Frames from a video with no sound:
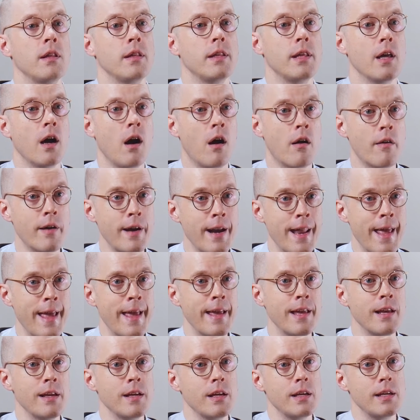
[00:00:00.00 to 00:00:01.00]
The
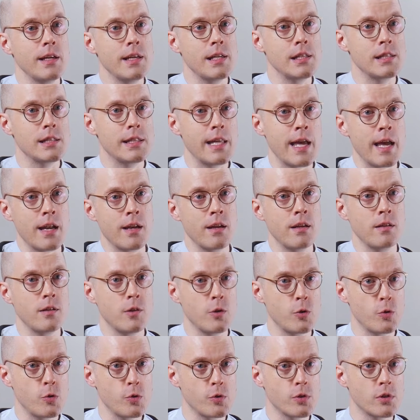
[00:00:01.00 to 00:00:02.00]
RNA is then
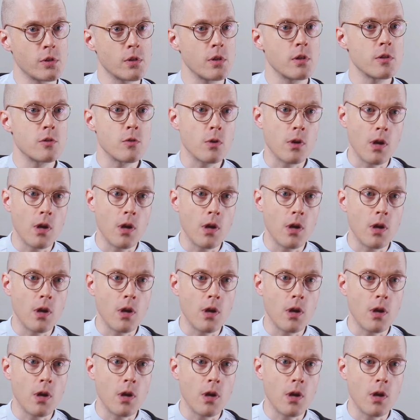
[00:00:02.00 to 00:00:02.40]
used